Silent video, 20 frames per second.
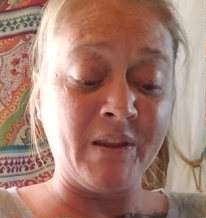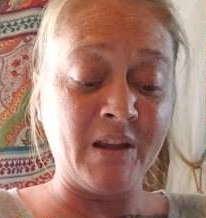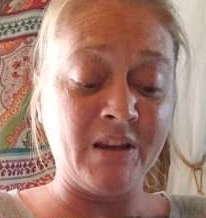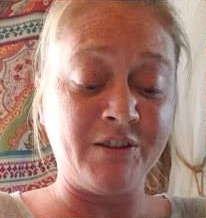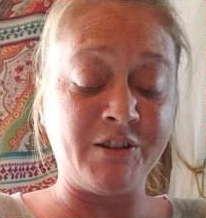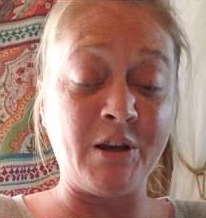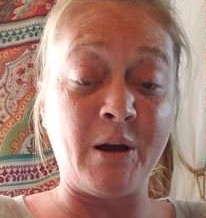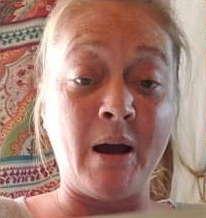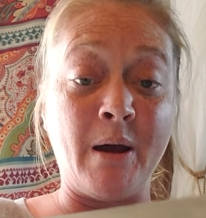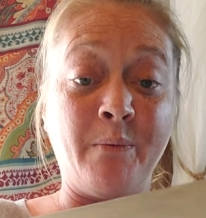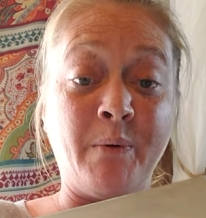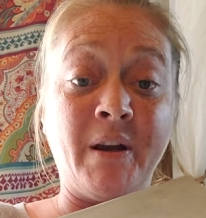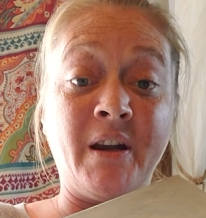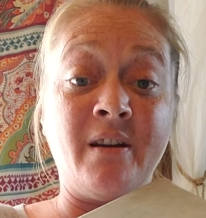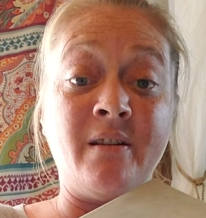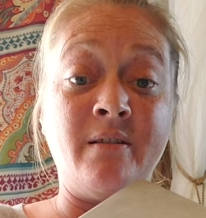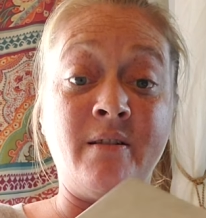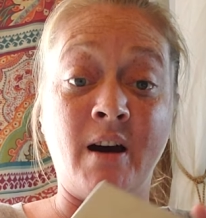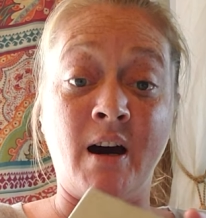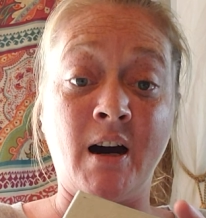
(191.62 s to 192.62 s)
So I would
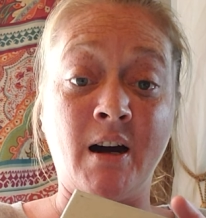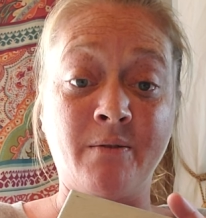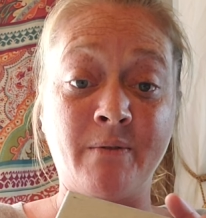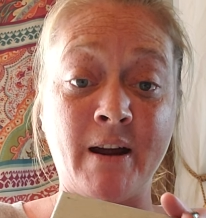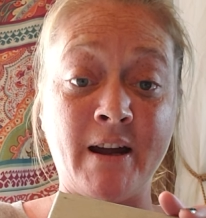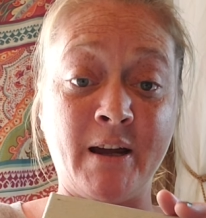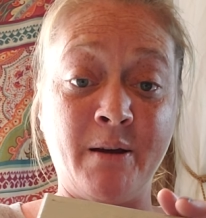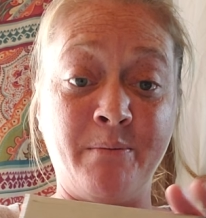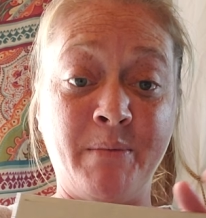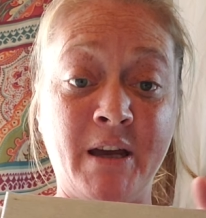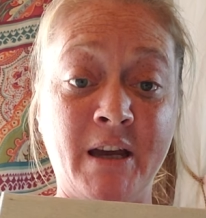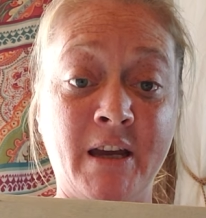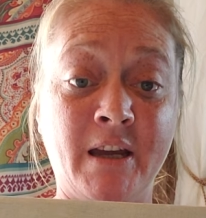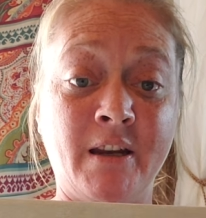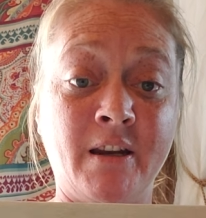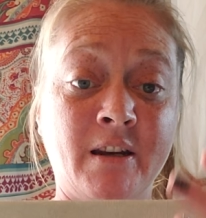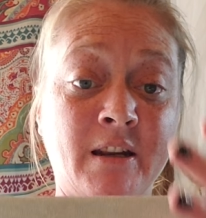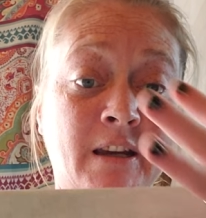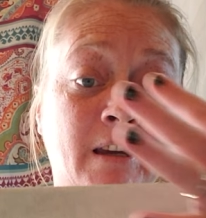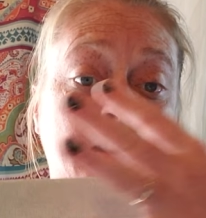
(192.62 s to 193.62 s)
not
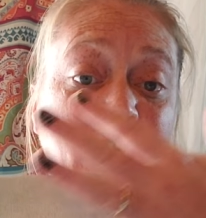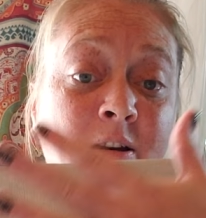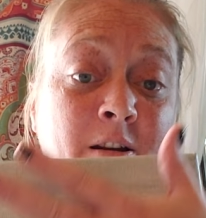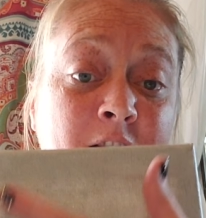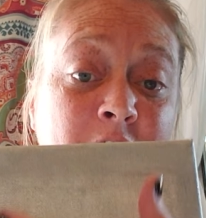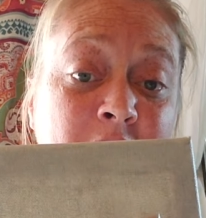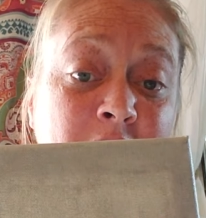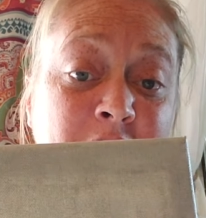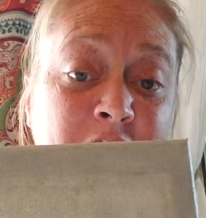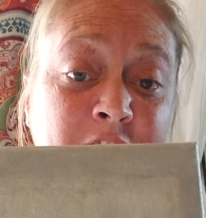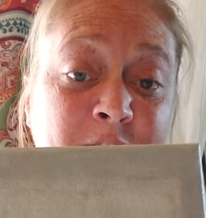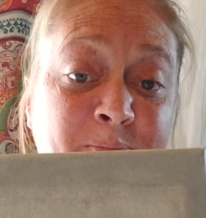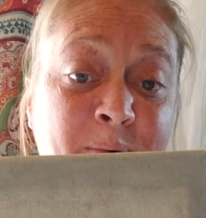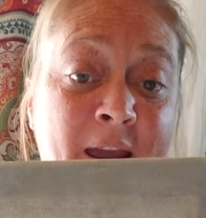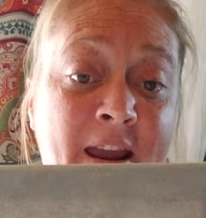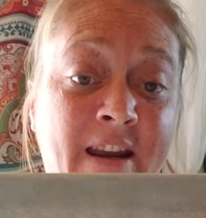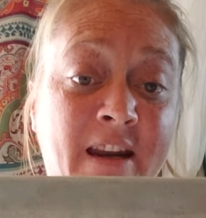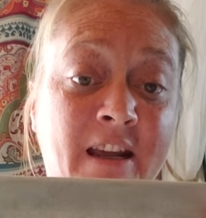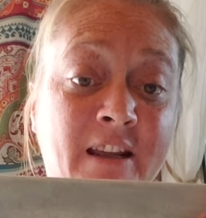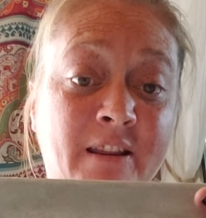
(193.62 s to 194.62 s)
recommend just
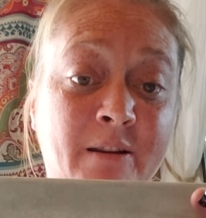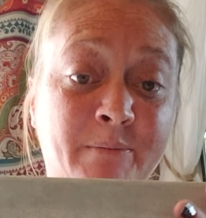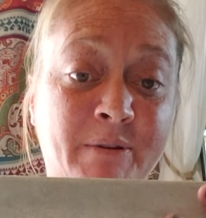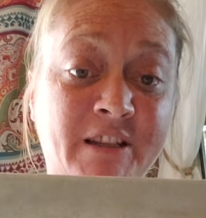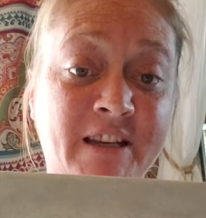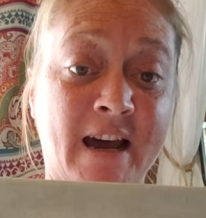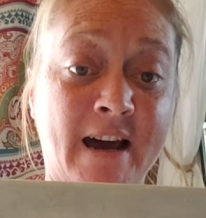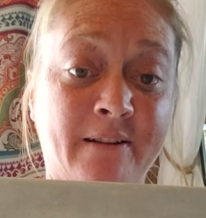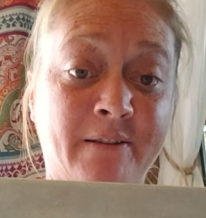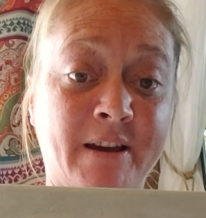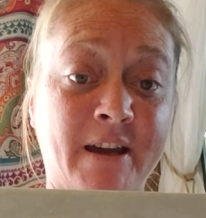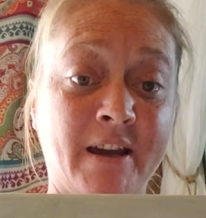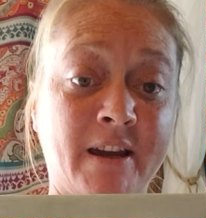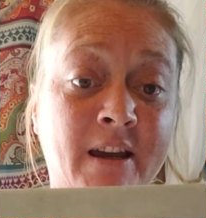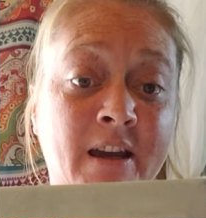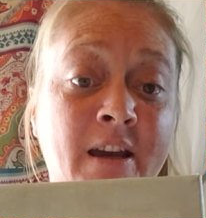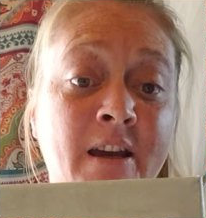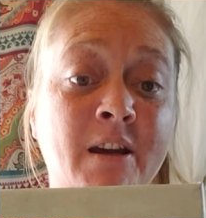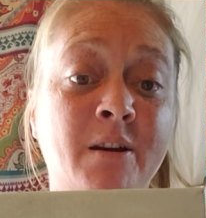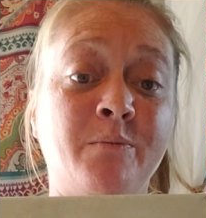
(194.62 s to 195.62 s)
painting the
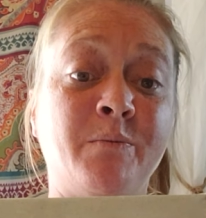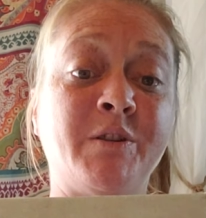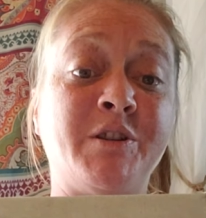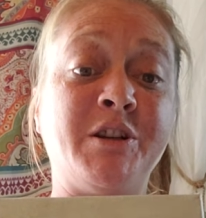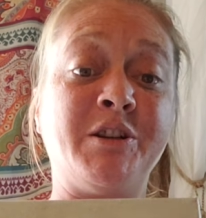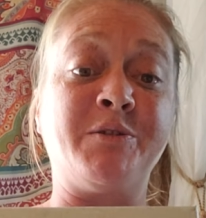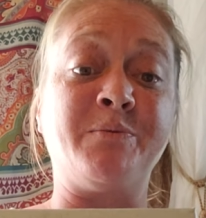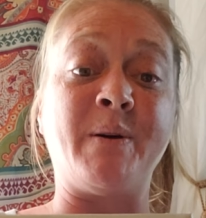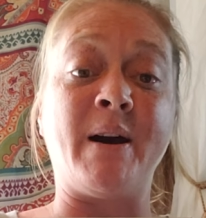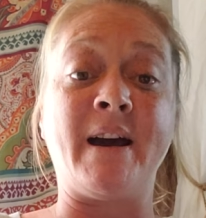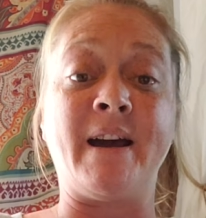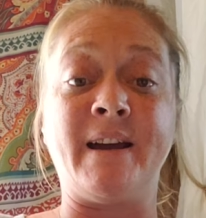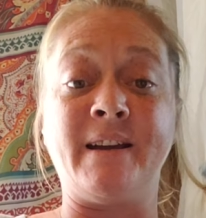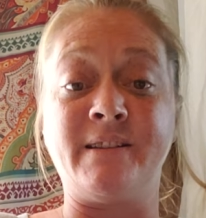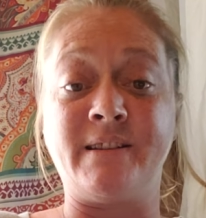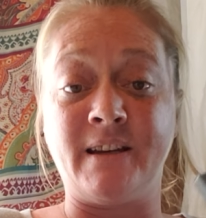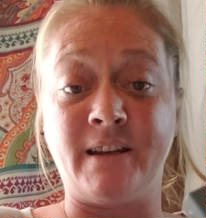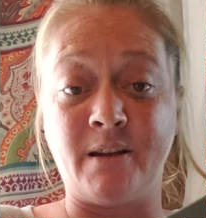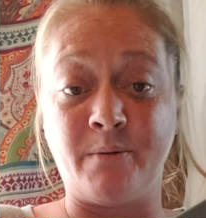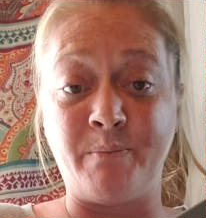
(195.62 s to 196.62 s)
metallic, which is why I
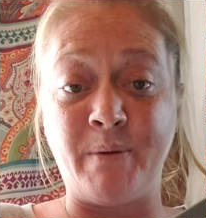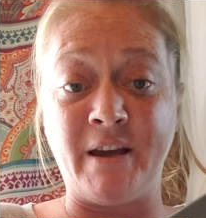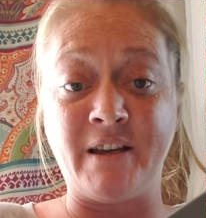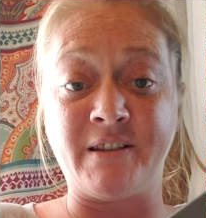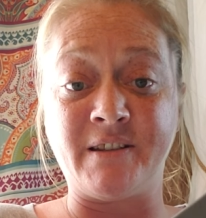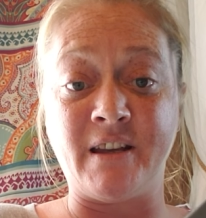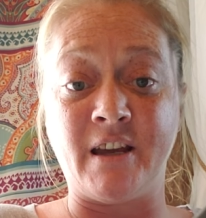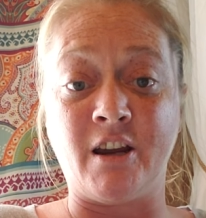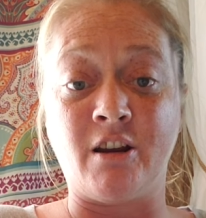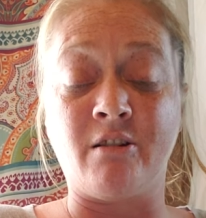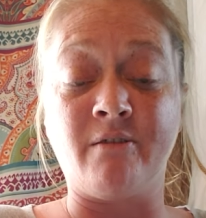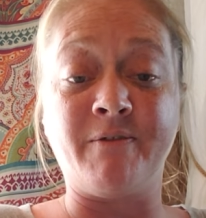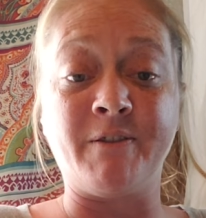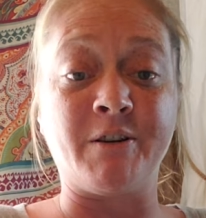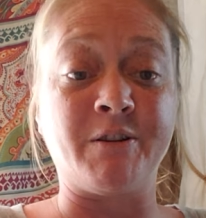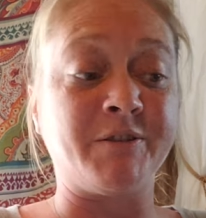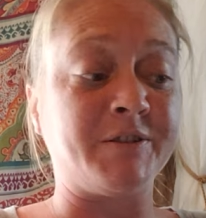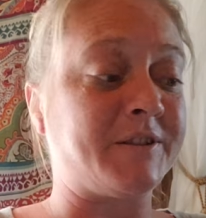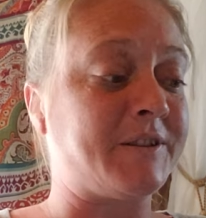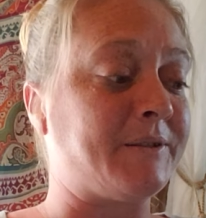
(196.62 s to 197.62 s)
did a base layer
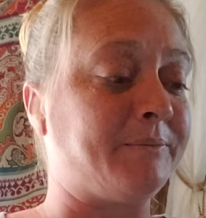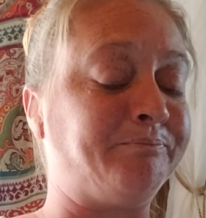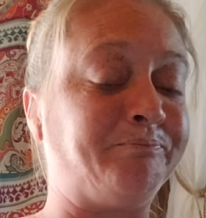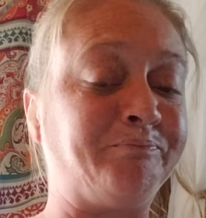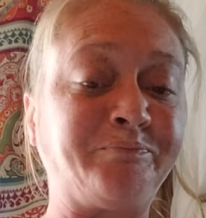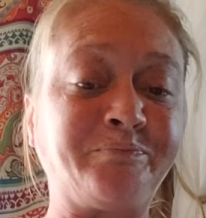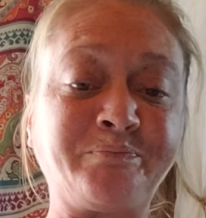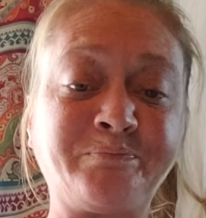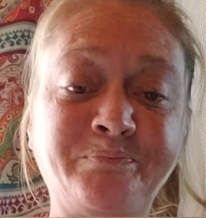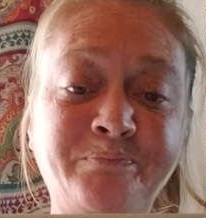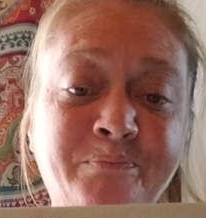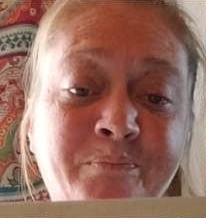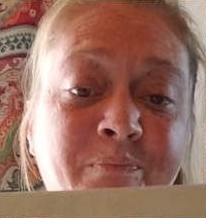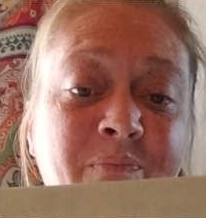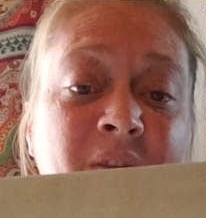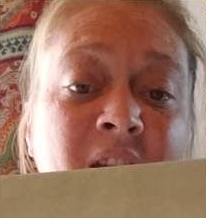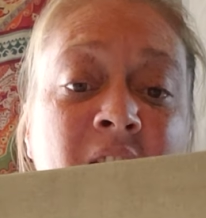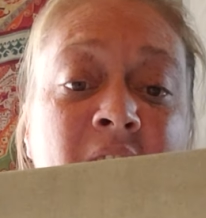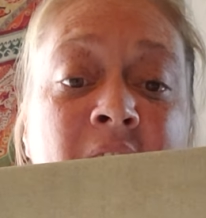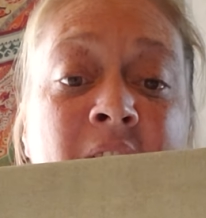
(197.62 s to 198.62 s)
first.
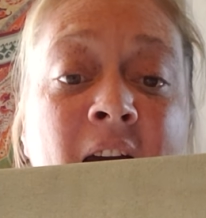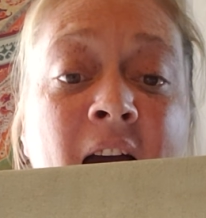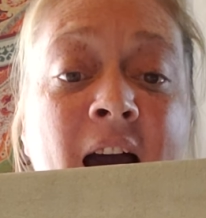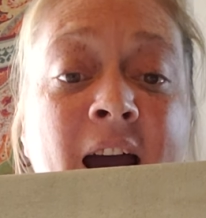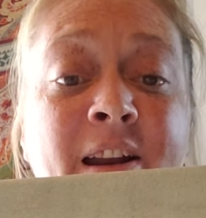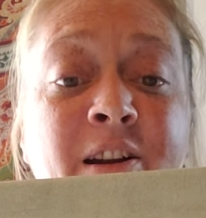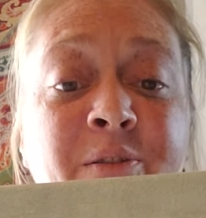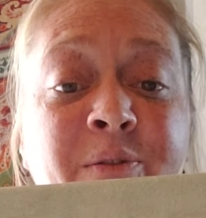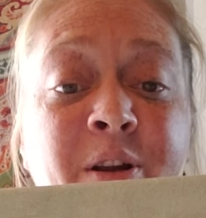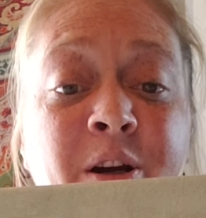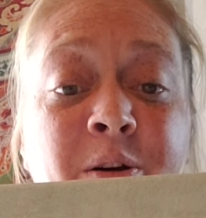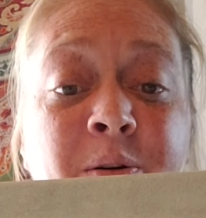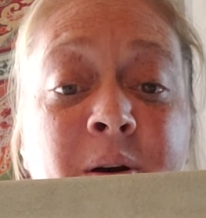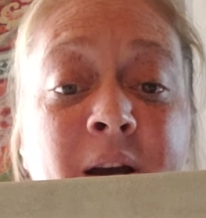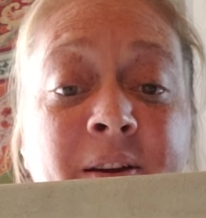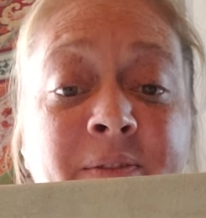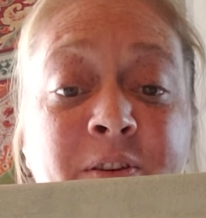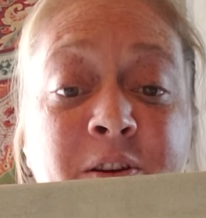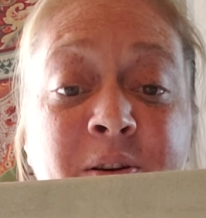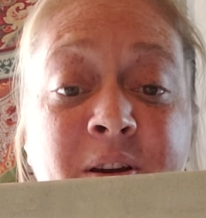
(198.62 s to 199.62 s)
I don't know
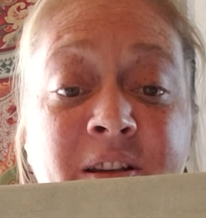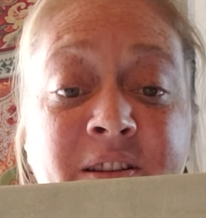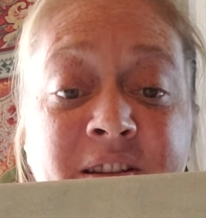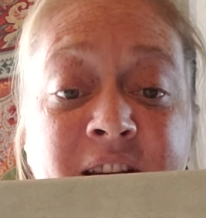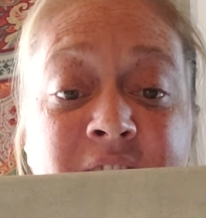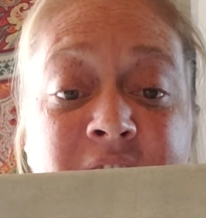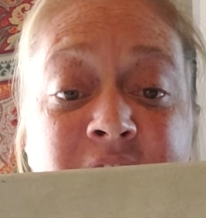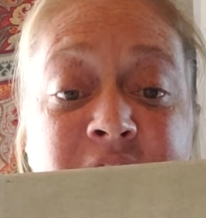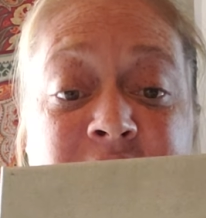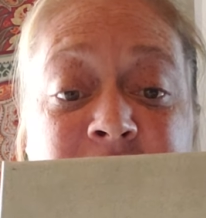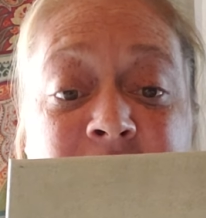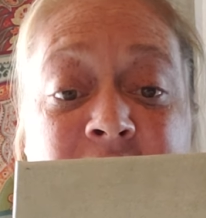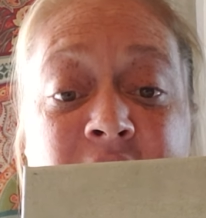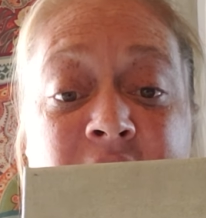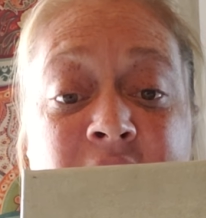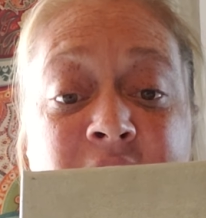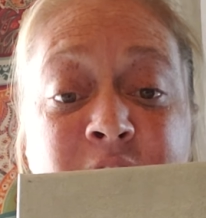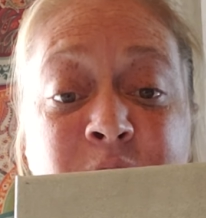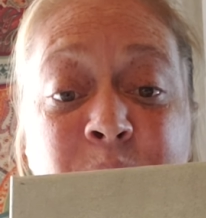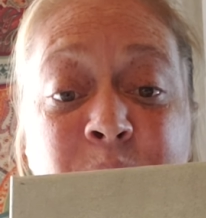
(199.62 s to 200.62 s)
if you can see this as